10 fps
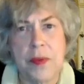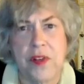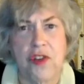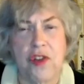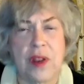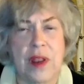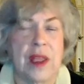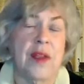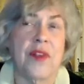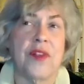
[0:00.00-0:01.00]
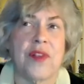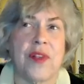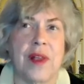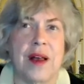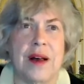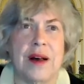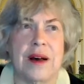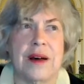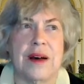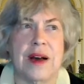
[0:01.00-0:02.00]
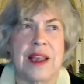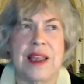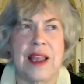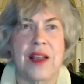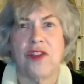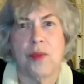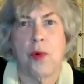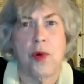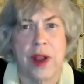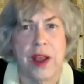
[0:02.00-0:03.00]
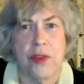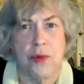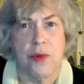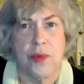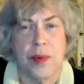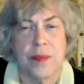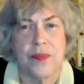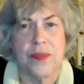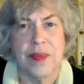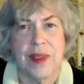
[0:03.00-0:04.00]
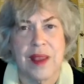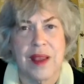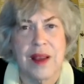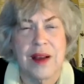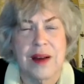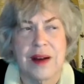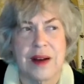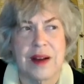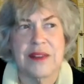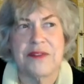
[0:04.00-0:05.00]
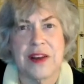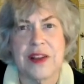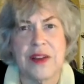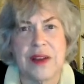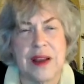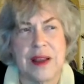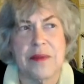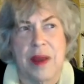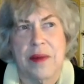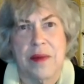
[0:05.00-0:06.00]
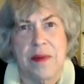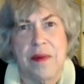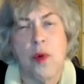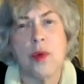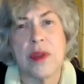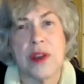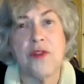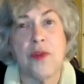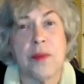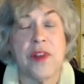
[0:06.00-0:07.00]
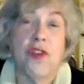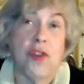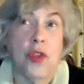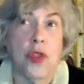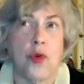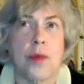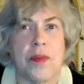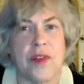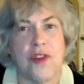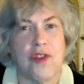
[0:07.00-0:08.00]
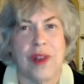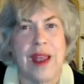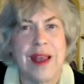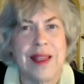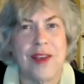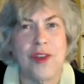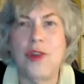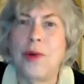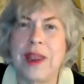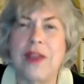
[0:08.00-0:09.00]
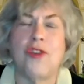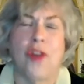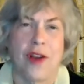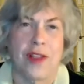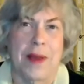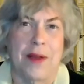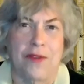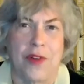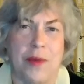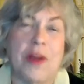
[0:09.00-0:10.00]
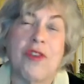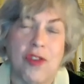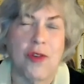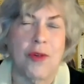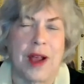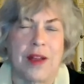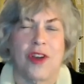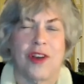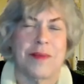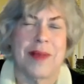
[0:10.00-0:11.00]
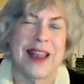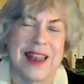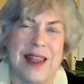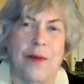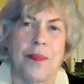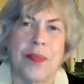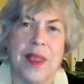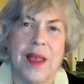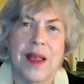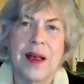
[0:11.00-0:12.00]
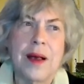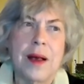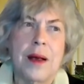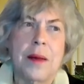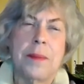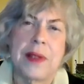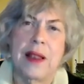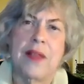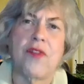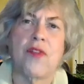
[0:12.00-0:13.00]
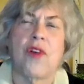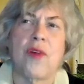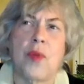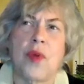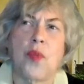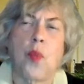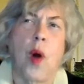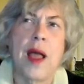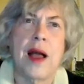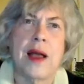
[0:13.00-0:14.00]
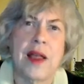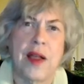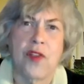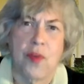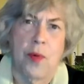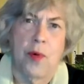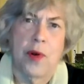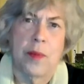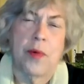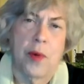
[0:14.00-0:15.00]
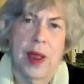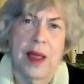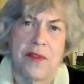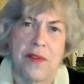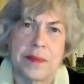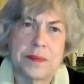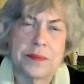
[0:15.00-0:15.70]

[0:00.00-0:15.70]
position is I can't support either group. I find I hold a different position, a third position that you don't hear talked about very much. So I'll talk about it here. But let's start with why I can't support pro-life.